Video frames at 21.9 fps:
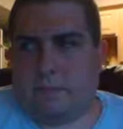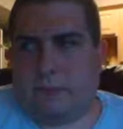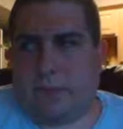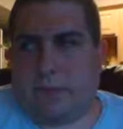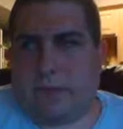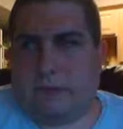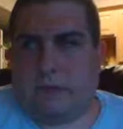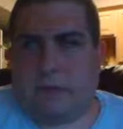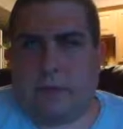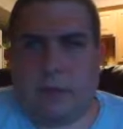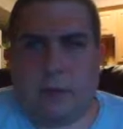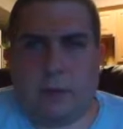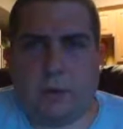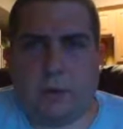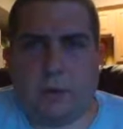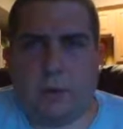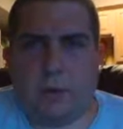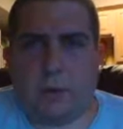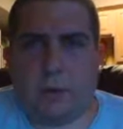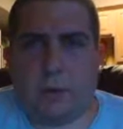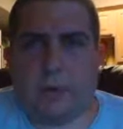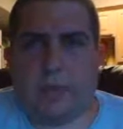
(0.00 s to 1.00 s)
I don't
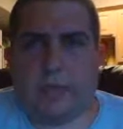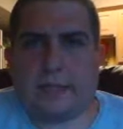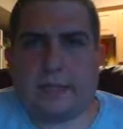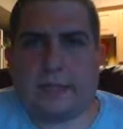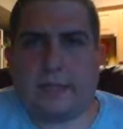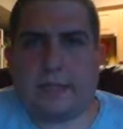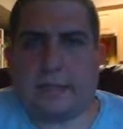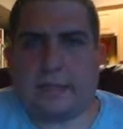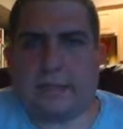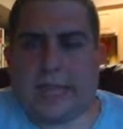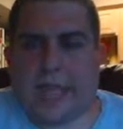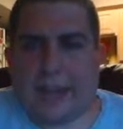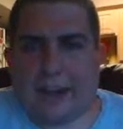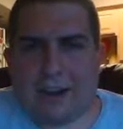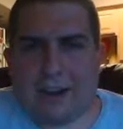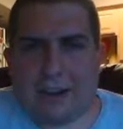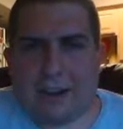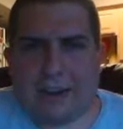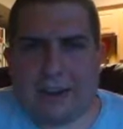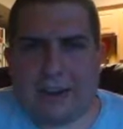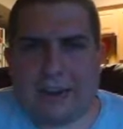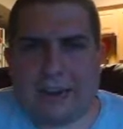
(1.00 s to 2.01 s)
know, quiz on
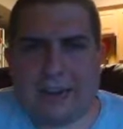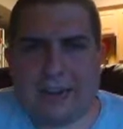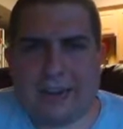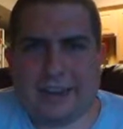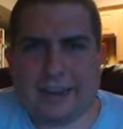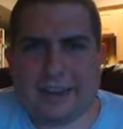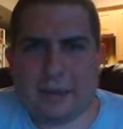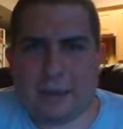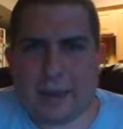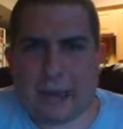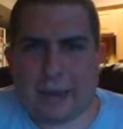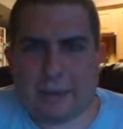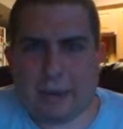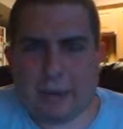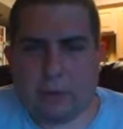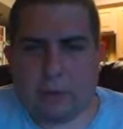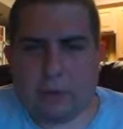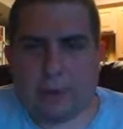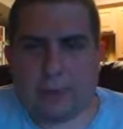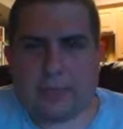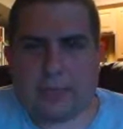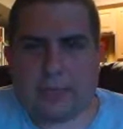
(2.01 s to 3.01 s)
Saturday. You know, why would I
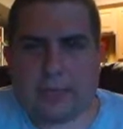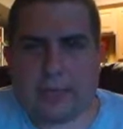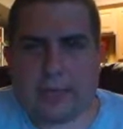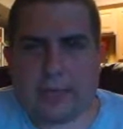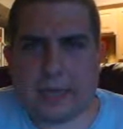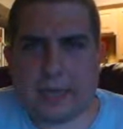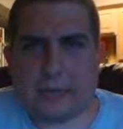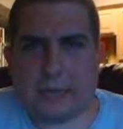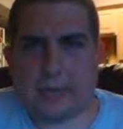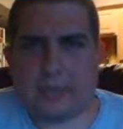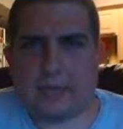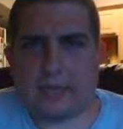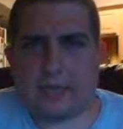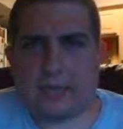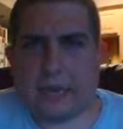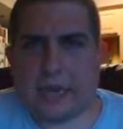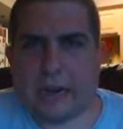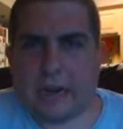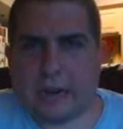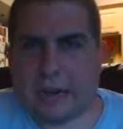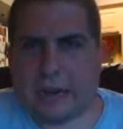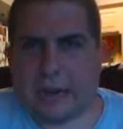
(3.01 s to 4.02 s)
want to take a quiz on
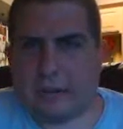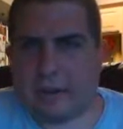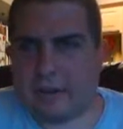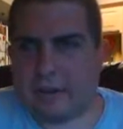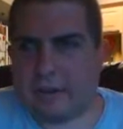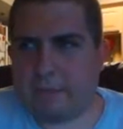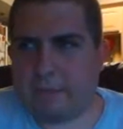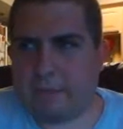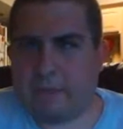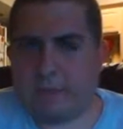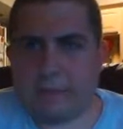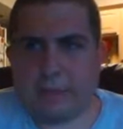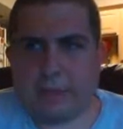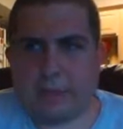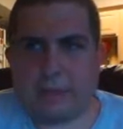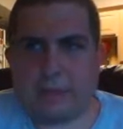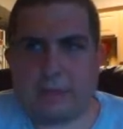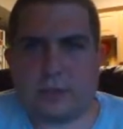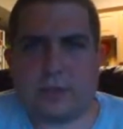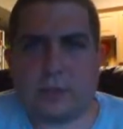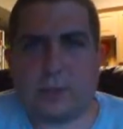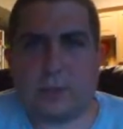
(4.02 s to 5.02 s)
Saturday? I've already
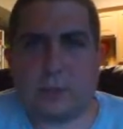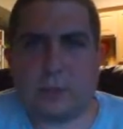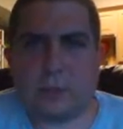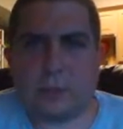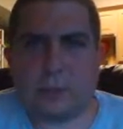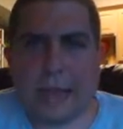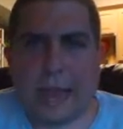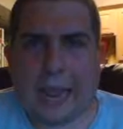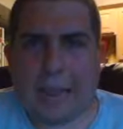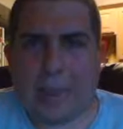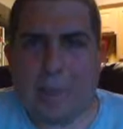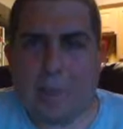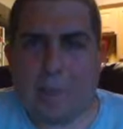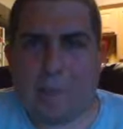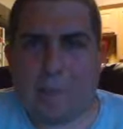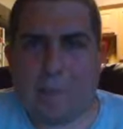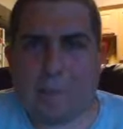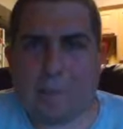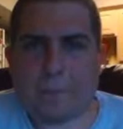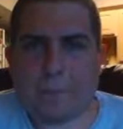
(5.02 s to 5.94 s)
been schooled out.